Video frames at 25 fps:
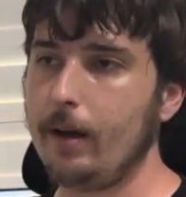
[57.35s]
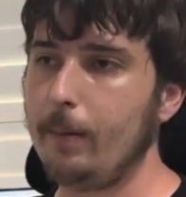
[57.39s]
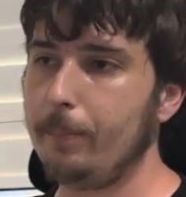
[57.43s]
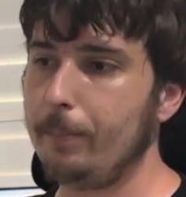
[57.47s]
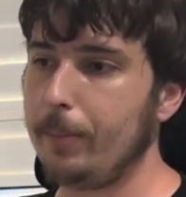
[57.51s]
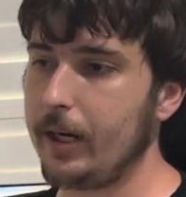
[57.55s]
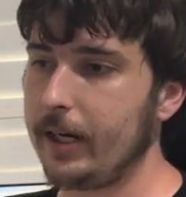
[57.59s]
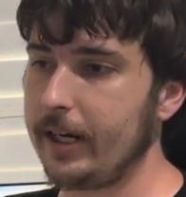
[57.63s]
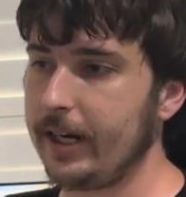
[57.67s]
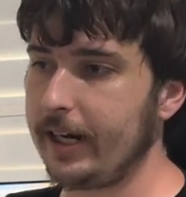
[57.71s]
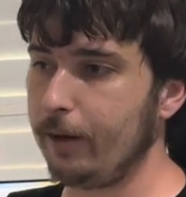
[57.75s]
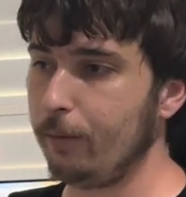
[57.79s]

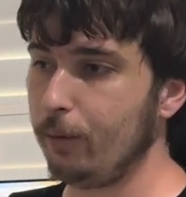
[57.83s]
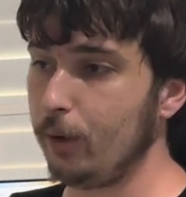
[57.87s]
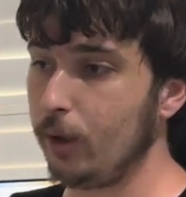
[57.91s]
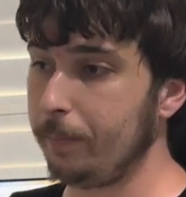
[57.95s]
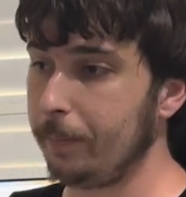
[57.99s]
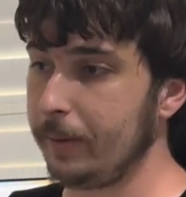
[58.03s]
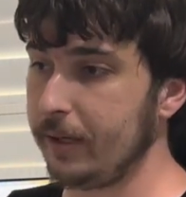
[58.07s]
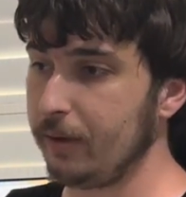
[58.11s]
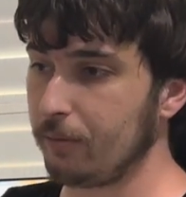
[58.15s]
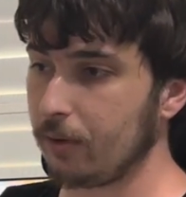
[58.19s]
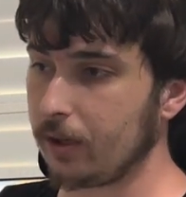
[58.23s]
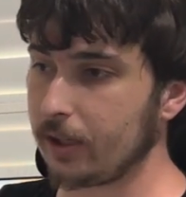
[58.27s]
but it would
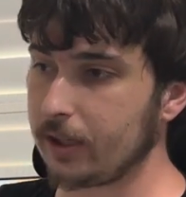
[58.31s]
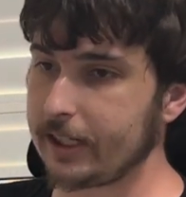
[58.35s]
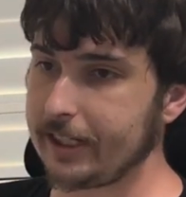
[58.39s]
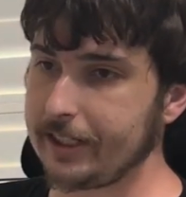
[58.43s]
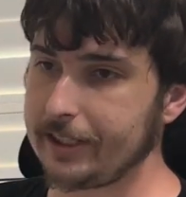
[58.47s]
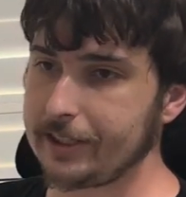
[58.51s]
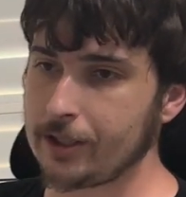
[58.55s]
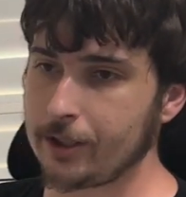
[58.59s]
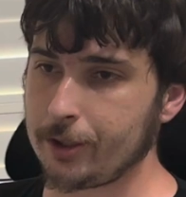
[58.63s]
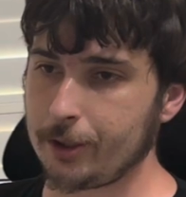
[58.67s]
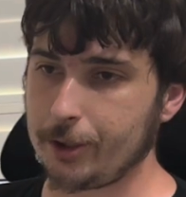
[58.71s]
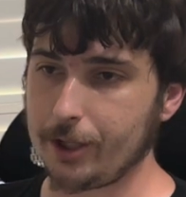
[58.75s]
be
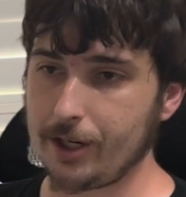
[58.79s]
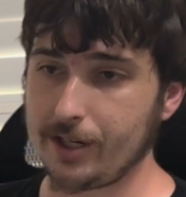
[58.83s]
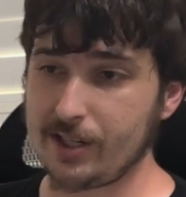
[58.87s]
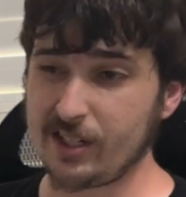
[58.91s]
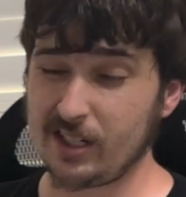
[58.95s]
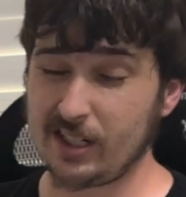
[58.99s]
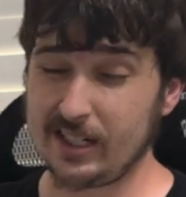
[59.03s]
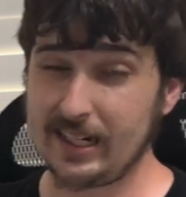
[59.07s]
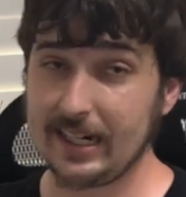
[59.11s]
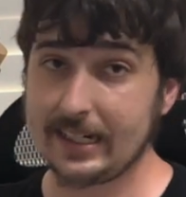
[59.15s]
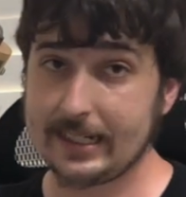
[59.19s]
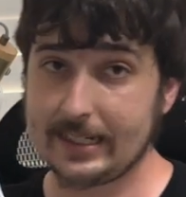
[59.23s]
released
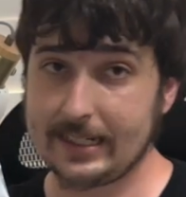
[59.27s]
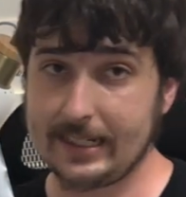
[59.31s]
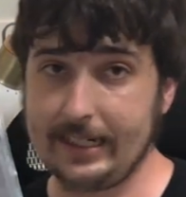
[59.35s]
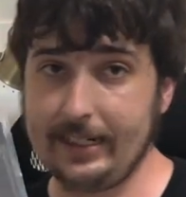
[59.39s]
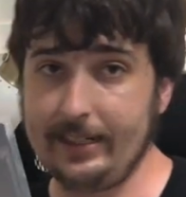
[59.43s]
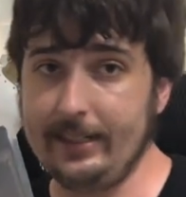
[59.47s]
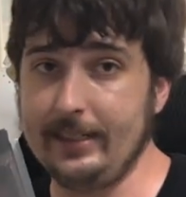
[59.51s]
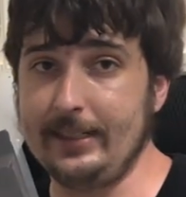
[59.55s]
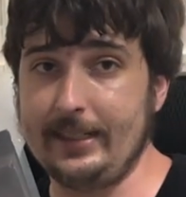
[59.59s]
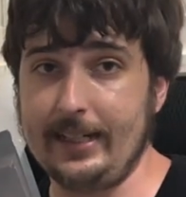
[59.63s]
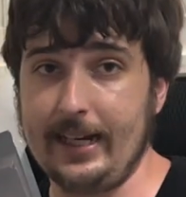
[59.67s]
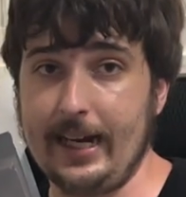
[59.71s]
just
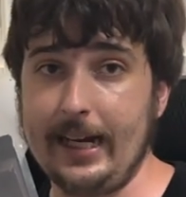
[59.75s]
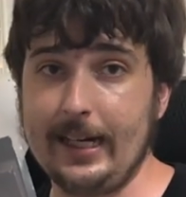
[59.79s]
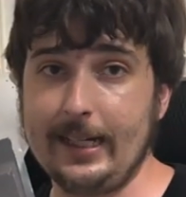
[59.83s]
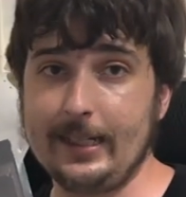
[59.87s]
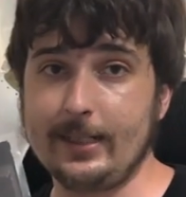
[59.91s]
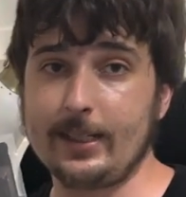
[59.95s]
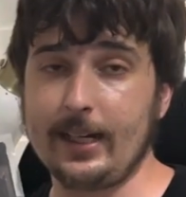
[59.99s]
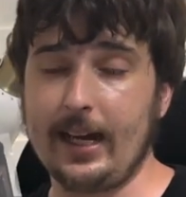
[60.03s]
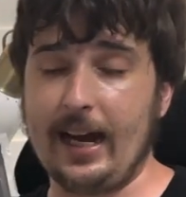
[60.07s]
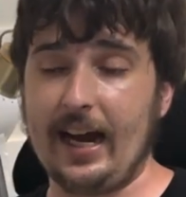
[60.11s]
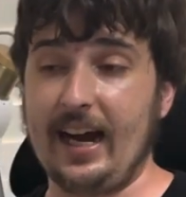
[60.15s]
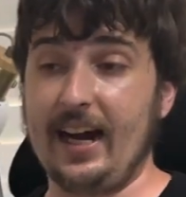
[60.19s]
16
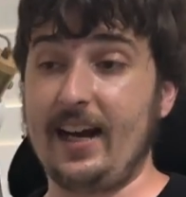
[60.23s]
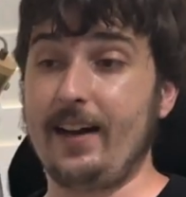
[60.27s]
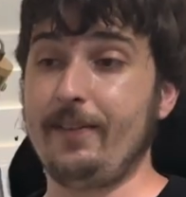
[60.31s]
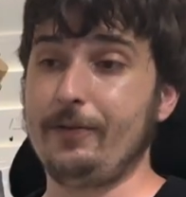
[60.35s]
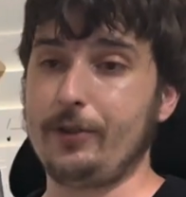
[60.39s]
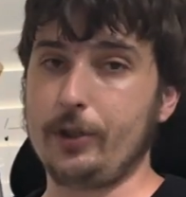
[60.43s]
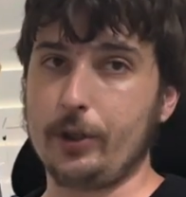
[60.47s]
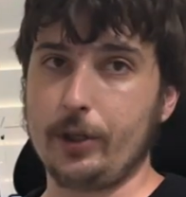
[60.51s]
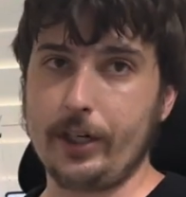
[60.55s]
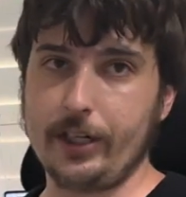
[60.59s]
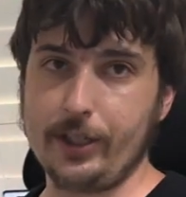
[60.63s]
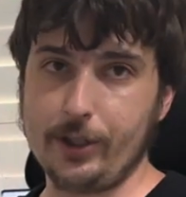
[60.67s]
days
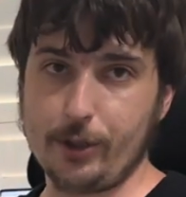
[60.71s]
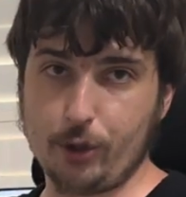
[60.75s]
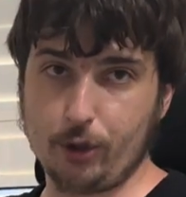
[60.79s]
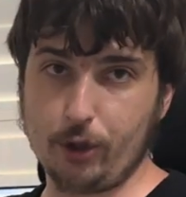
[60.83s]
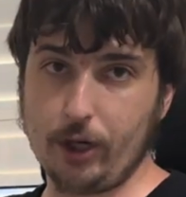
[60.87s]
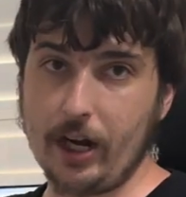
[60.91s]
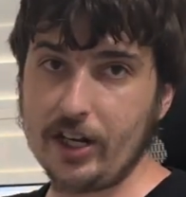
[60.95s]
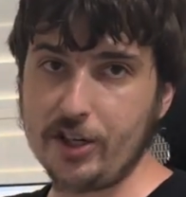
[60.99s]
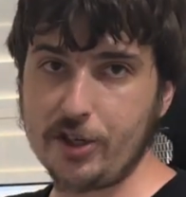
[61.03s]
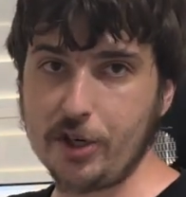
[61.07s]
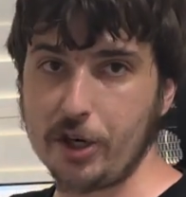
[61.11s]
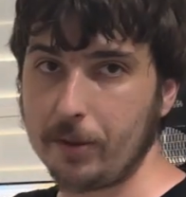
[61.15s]
after his
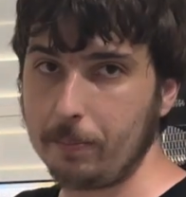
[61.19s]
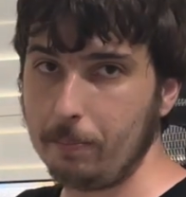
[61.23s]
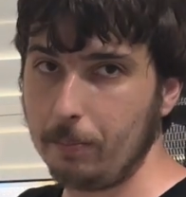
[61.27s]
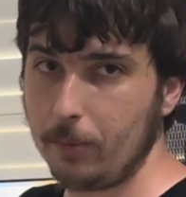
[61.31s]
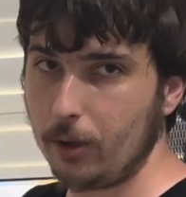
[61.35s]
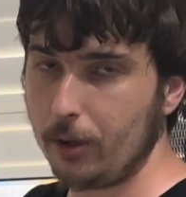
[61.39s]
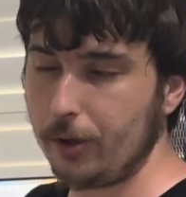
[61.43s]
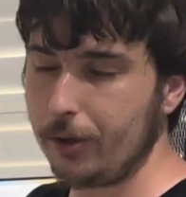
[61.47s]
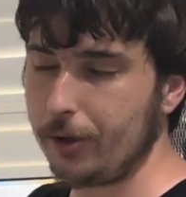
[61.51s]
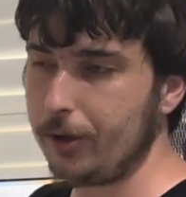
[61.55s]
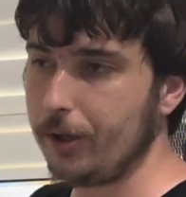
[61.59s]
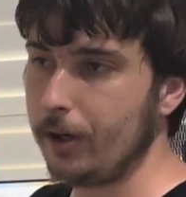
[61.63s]
tragic
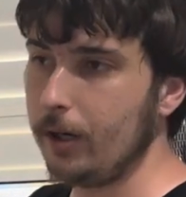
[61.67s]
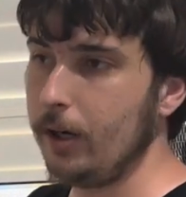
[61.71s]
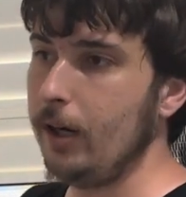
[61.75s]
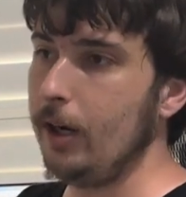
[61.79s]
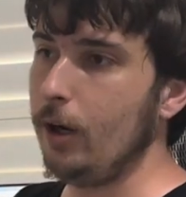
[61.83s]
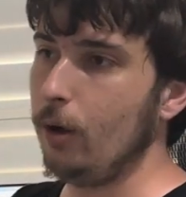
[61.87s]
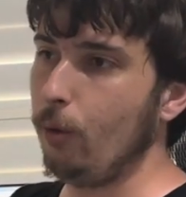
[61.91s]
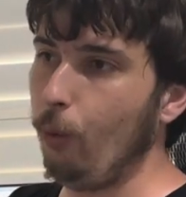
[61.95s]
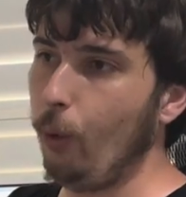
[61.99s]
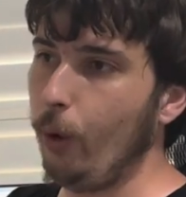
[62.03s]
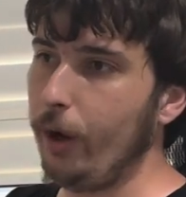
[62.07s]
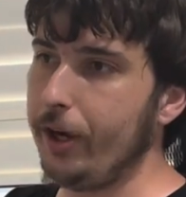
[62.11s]
murder,
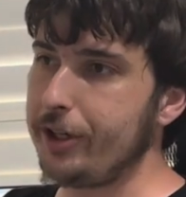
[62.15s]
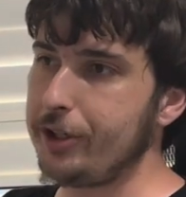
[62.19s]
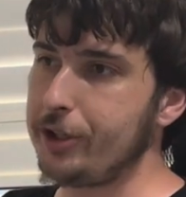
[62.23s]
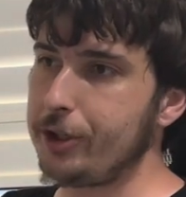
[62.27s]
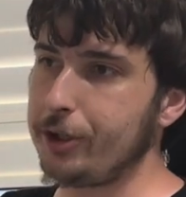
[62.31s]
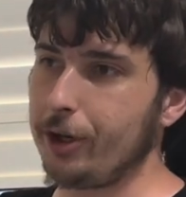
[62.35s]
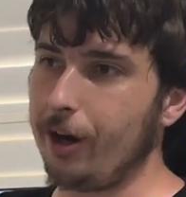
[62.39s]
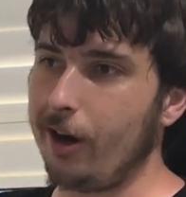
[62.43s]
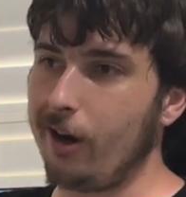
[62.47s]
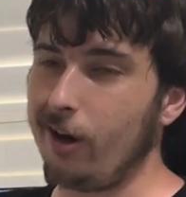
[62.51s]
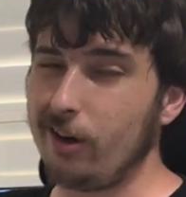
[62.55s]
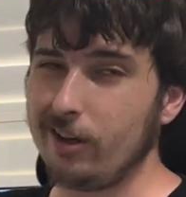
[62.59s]
which
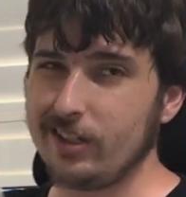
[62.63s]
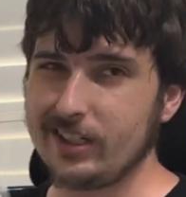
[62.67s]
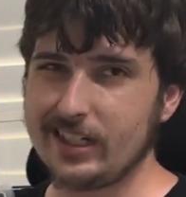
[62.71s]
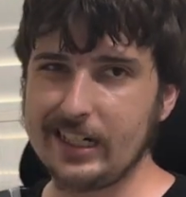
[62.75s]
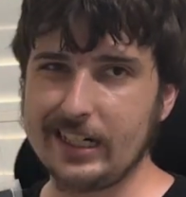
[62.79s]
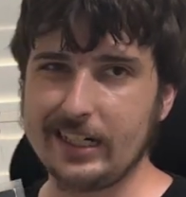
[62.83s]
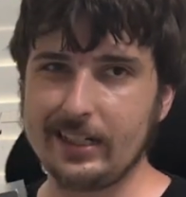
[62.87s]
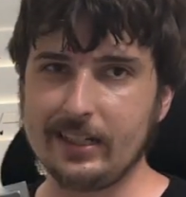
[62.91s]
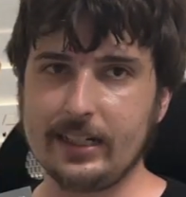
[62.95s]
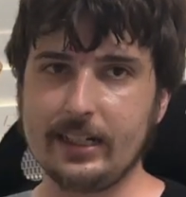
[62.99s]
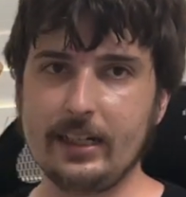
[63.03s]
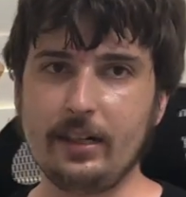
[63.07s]

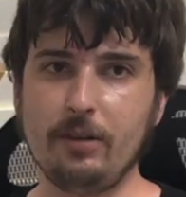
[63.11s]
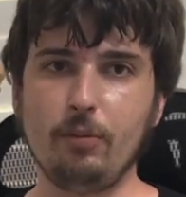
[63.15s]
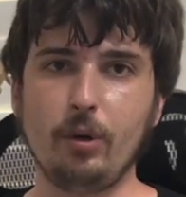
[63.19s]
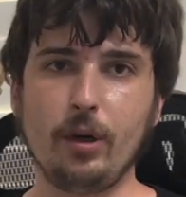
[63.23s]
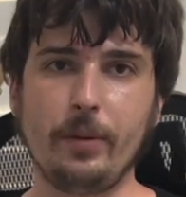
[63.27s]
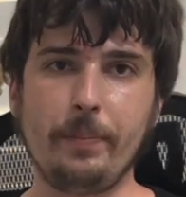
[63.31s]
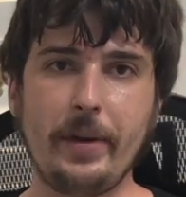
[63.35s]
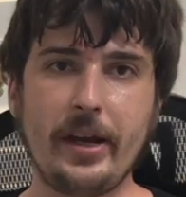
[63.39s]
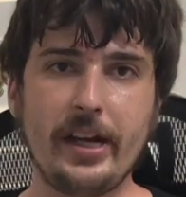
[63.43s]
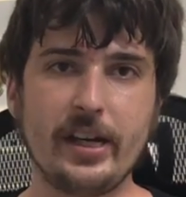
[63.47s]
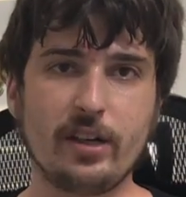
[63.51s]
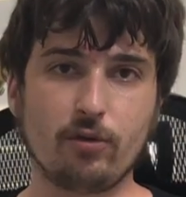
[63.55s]
hauntingly would
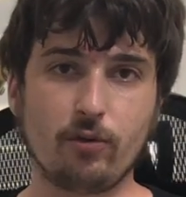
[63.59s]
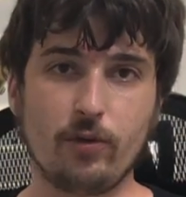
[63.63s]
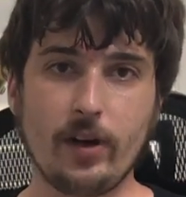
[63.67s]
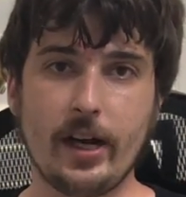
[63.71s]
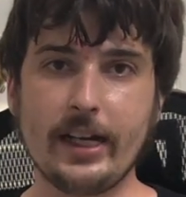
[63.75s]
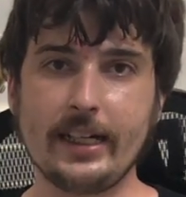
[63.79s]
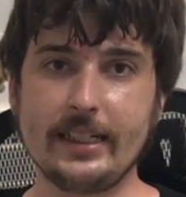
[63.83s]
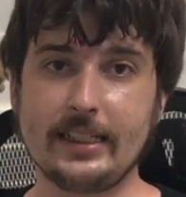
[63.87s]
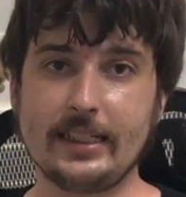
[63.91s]
make Ready